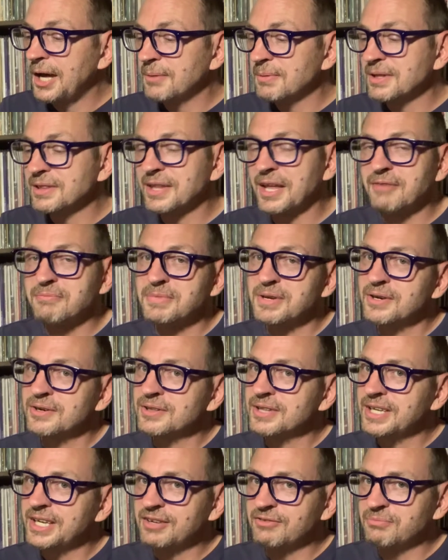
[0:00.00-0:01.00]
Love Me or
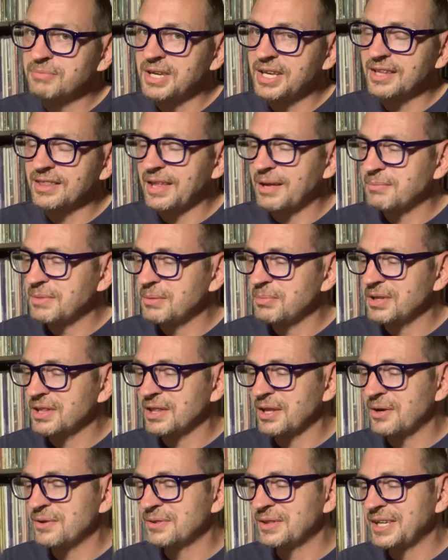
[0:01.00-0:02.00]
Leave Me, Let Me Be
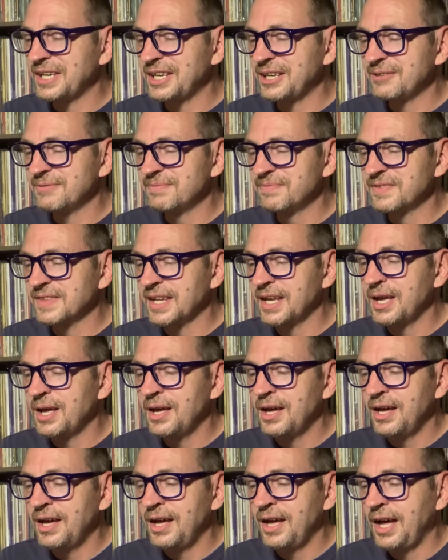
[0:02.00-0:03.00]
Lonely.
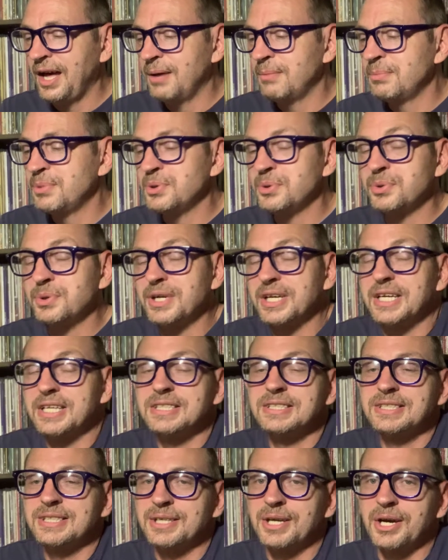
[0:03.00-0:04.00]
Mood
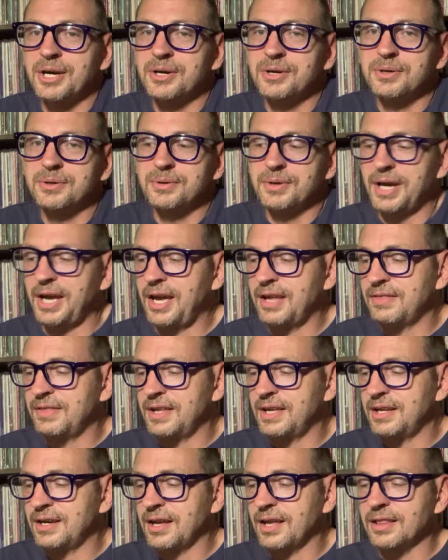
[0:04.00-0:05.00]
Indigo, and
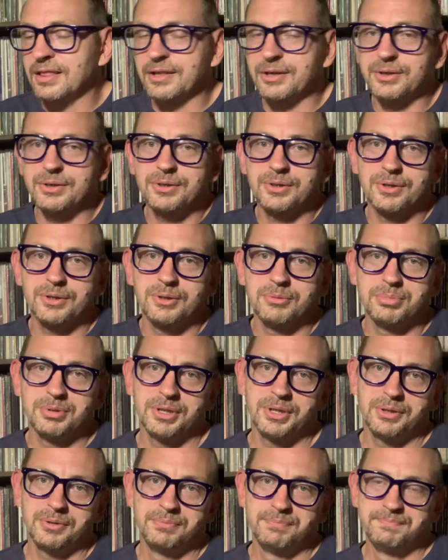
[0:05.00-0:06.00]
then Little Girl Blue.
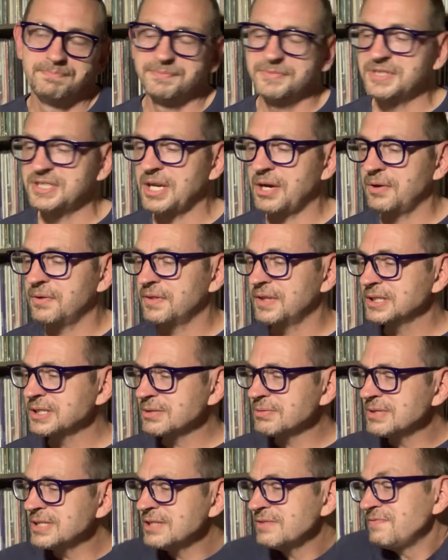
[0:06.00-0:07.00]
So this
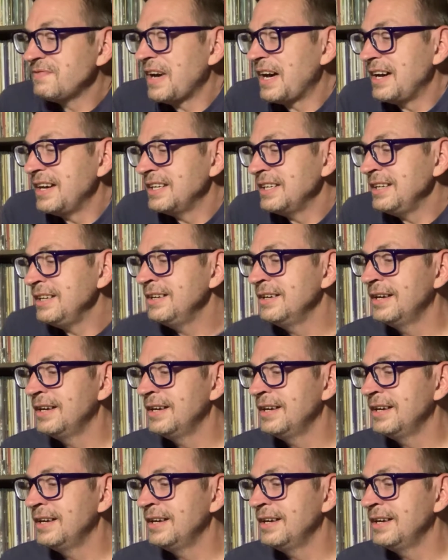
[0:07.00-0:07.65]
was fun.